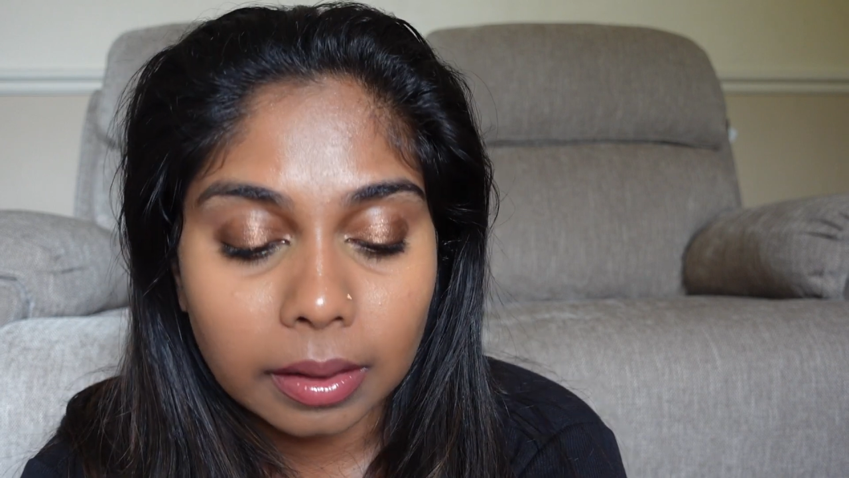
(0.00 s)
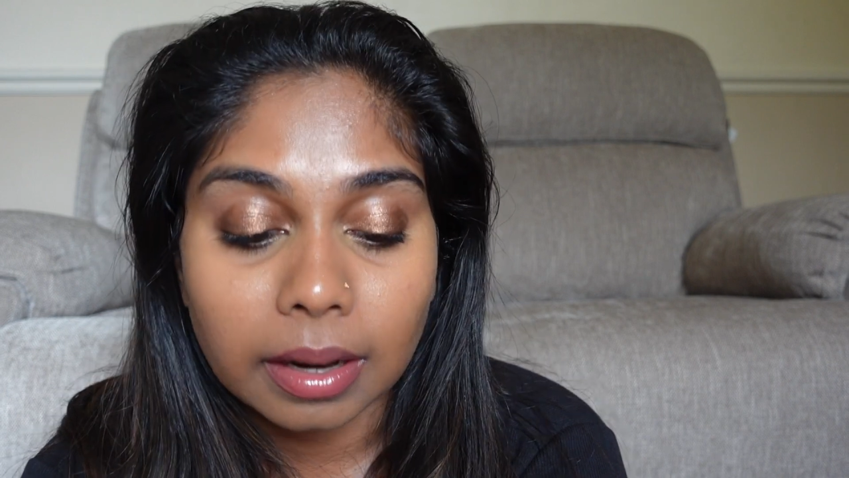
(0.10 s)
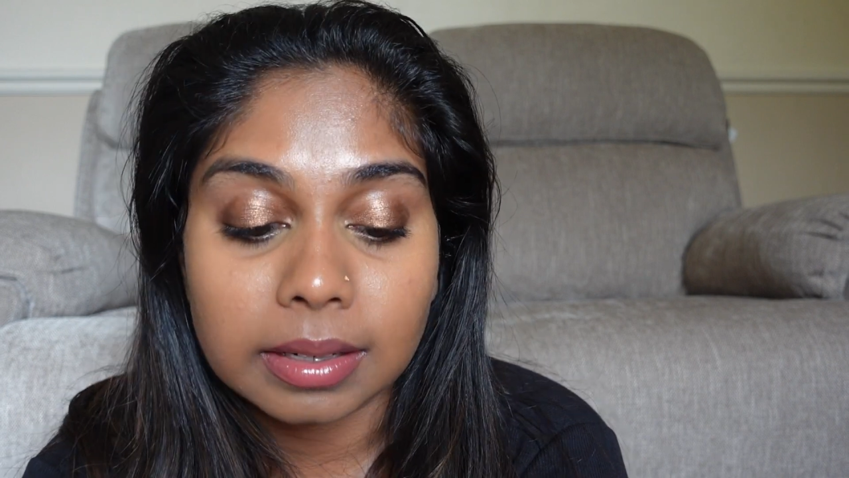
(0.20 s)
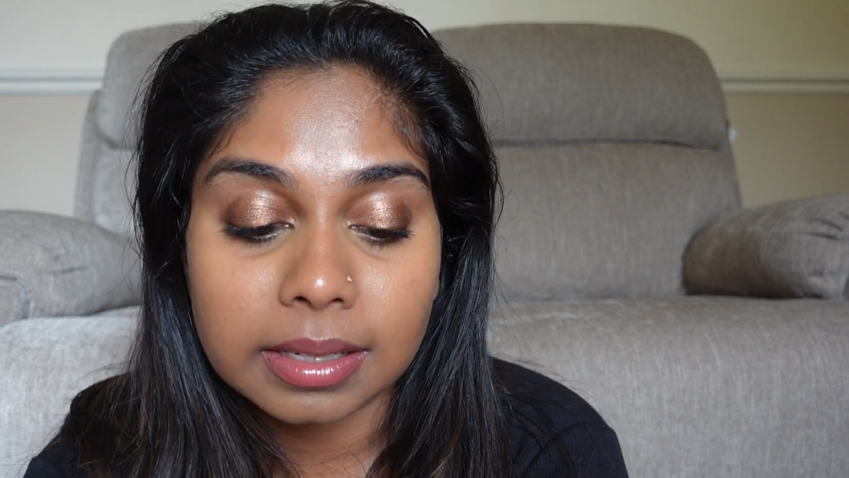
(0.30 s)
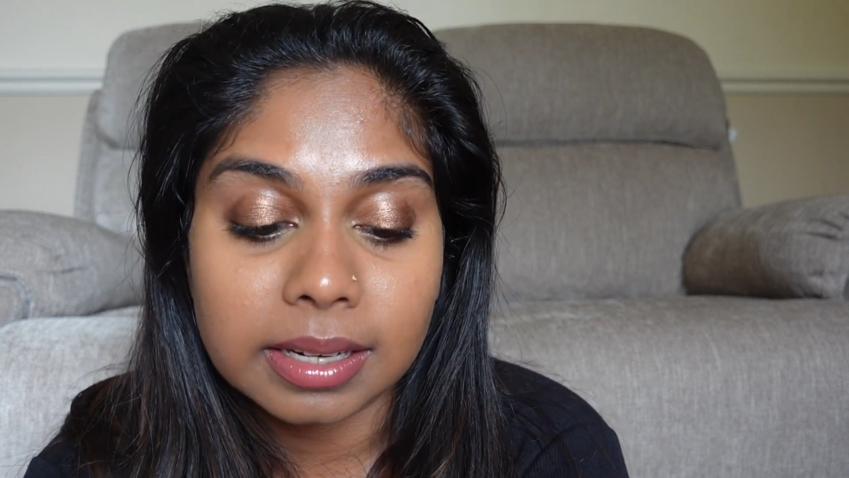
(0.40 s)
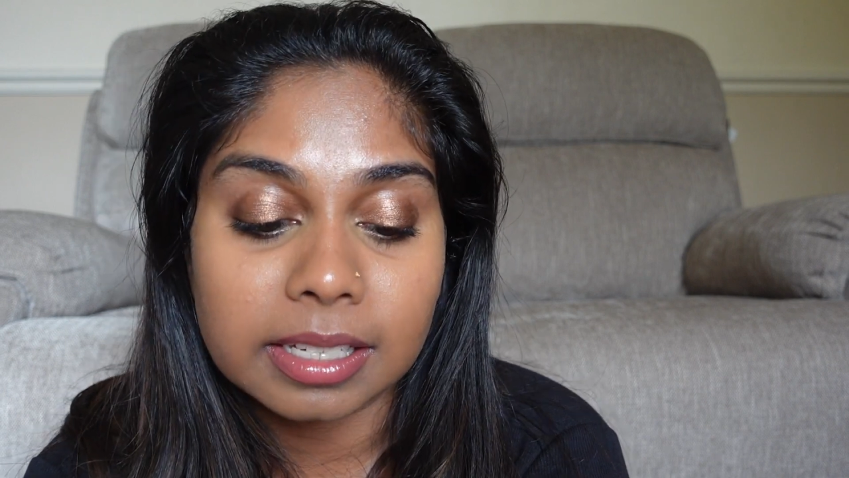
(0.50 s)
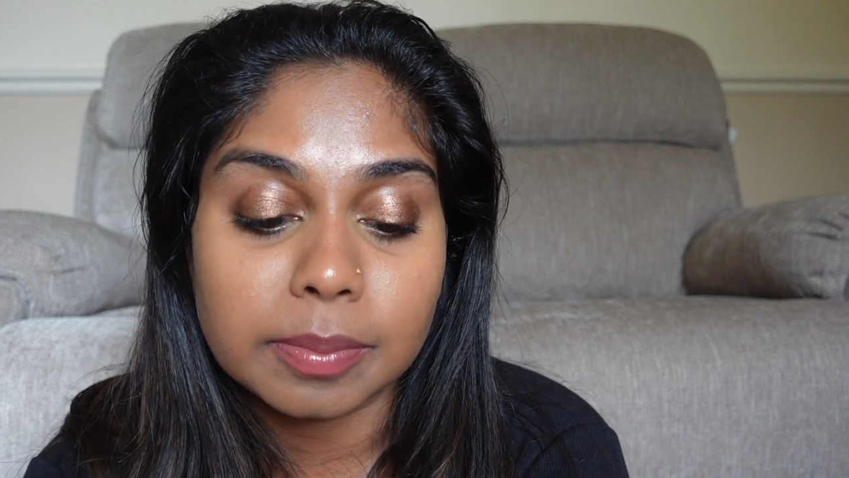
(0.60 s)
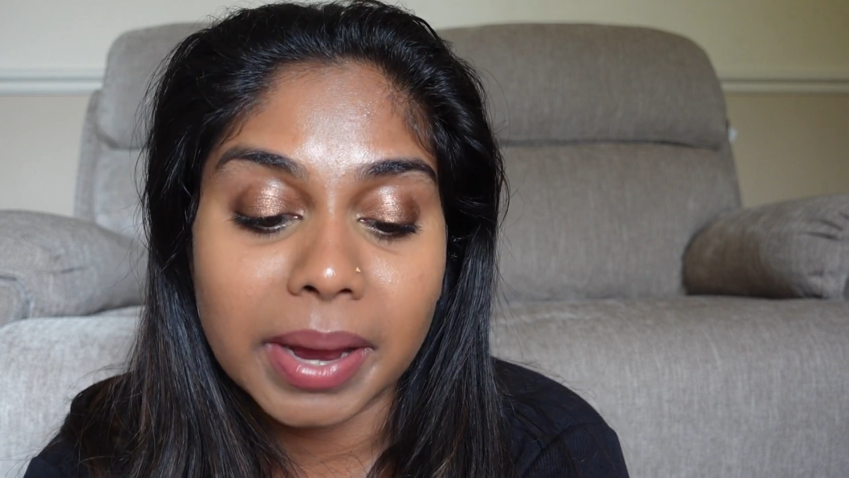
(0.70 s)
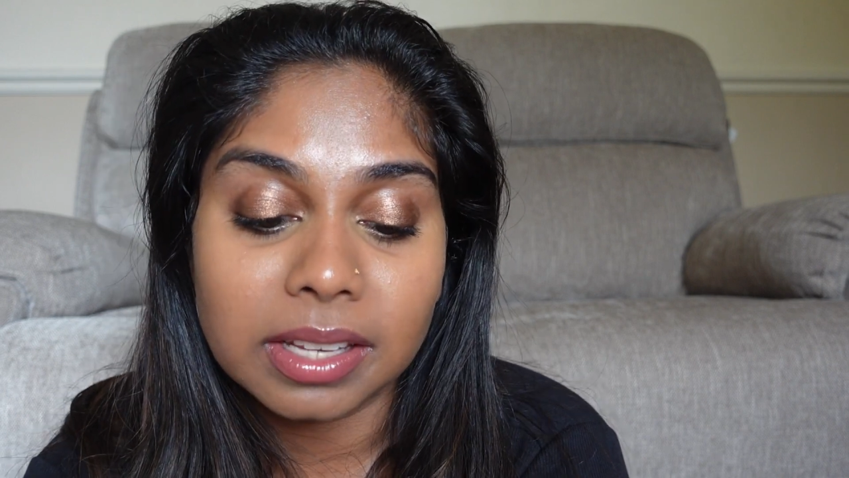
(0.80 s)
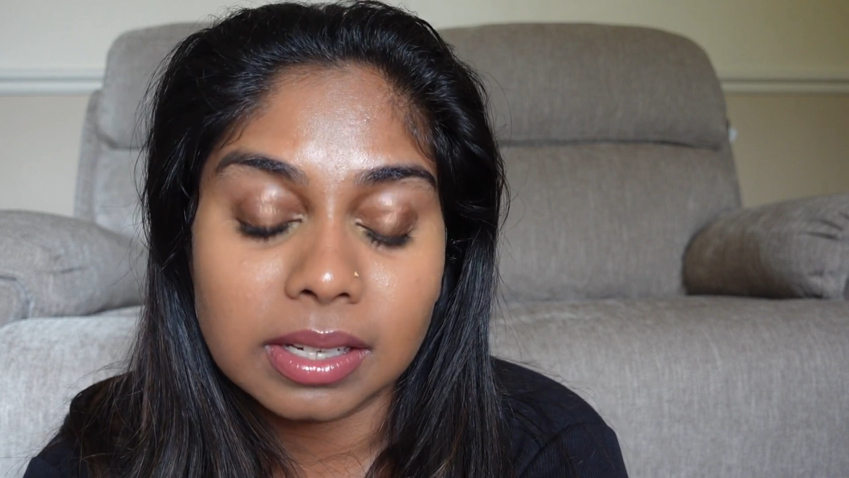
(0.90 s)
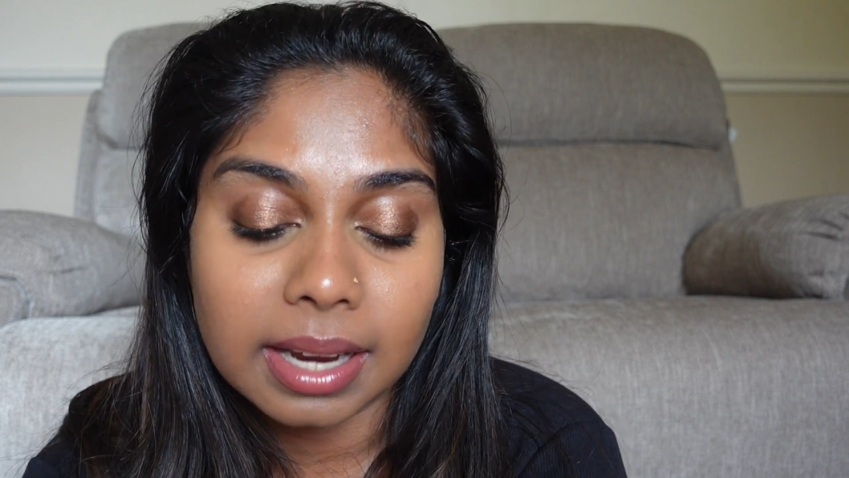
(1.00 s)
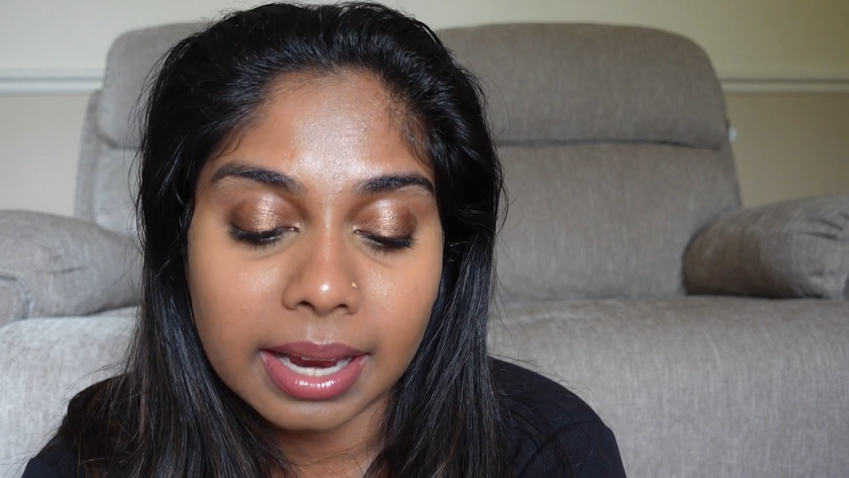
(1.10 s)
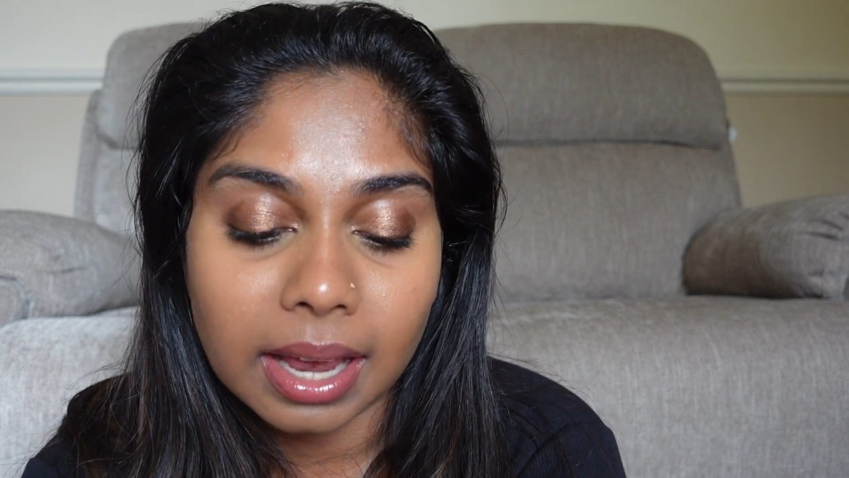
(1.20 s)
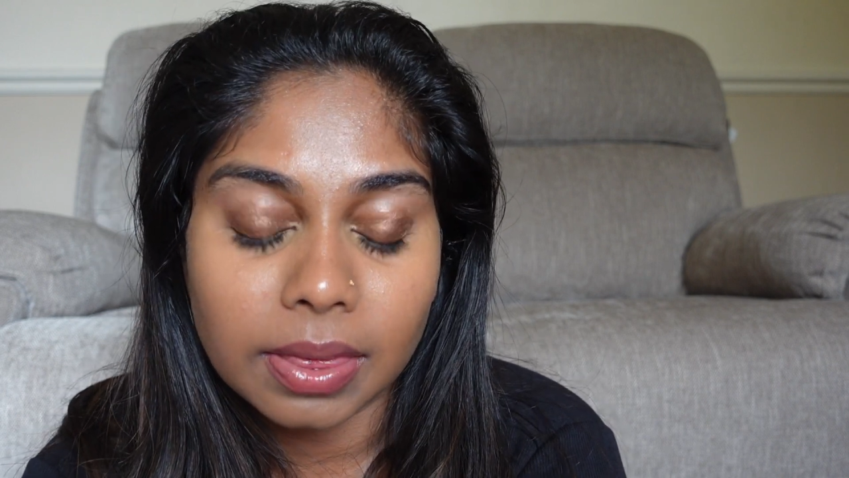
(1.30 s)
It says it's made to layer.